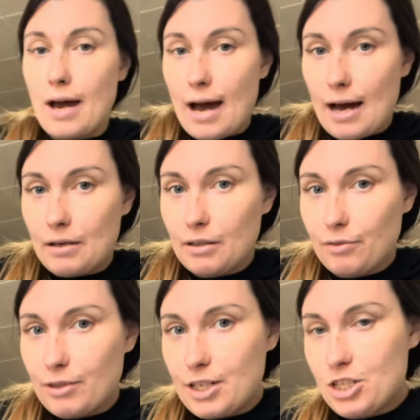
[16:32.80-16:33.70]
out of the
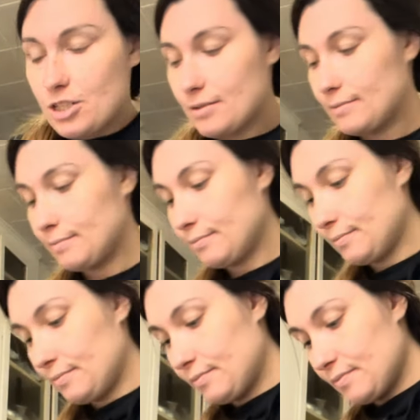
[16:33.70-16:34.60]
fridge.
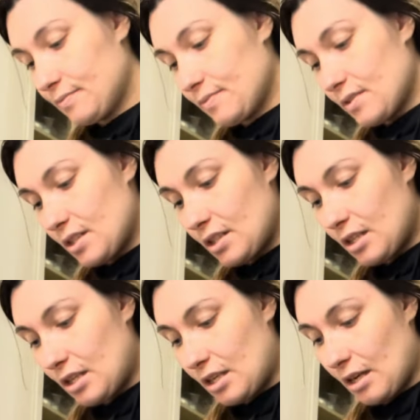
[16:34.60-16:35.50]

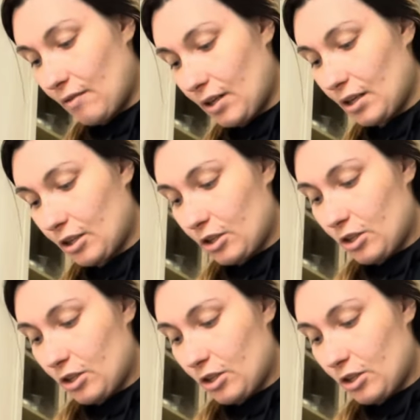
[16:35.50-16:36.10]
Give it a